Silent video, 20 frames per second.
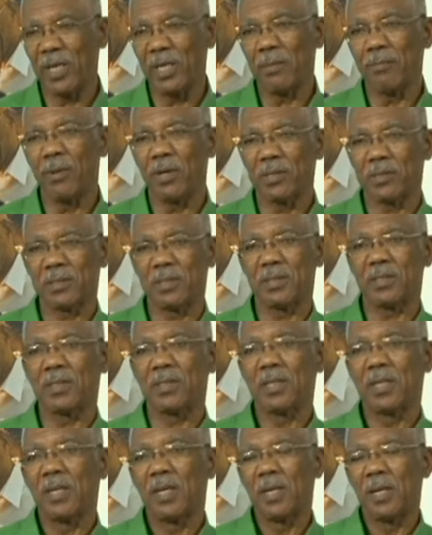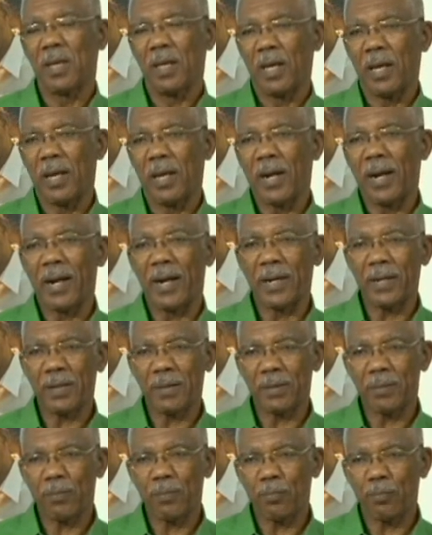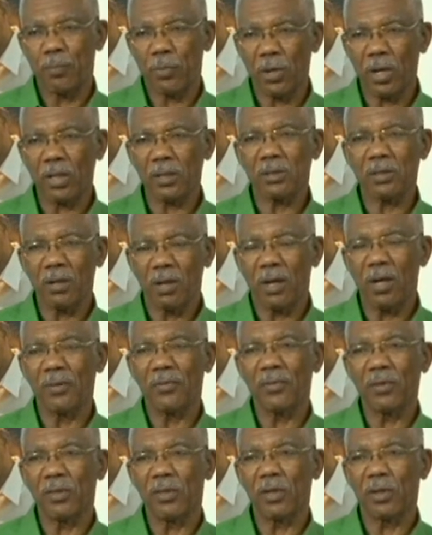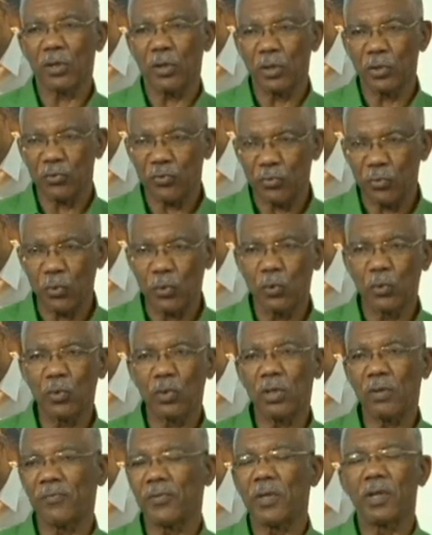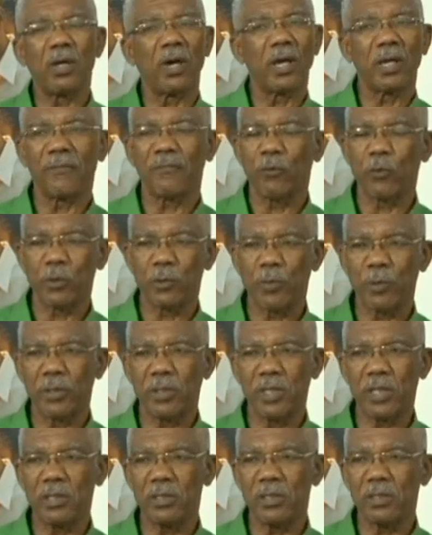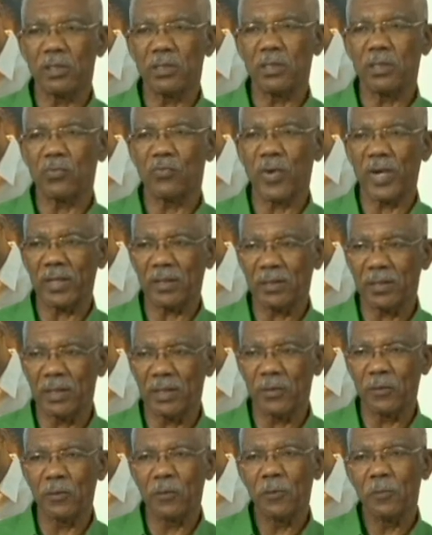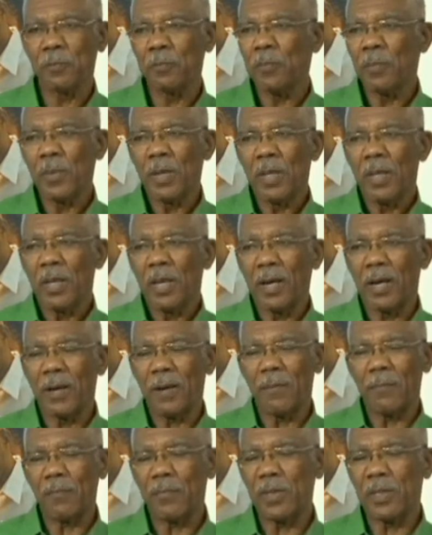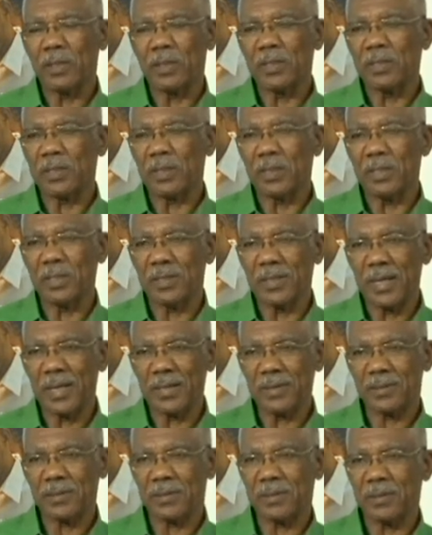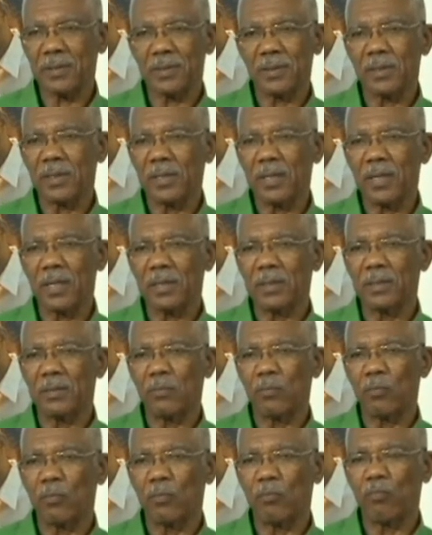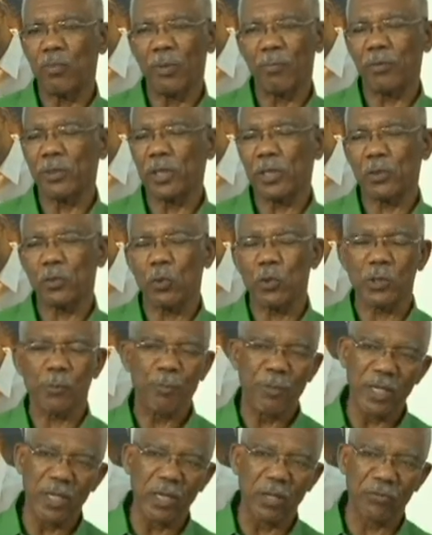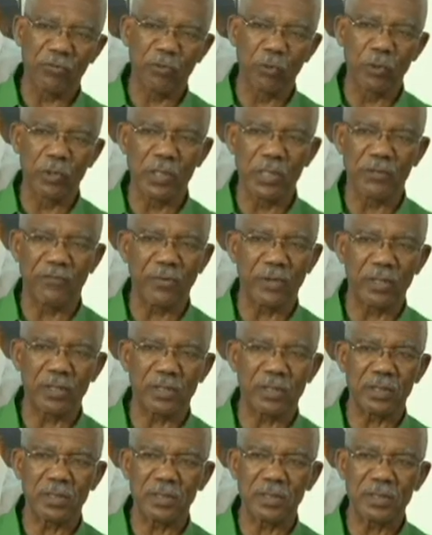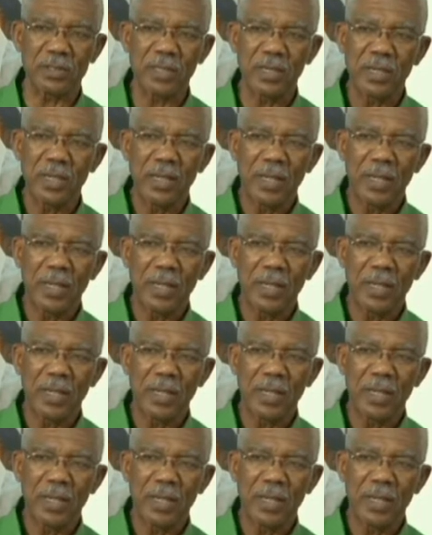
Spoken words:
minibuses, are brought under the control of the law enforcement agencies. Right now, it is a disaster, and people just go speeding through these villages,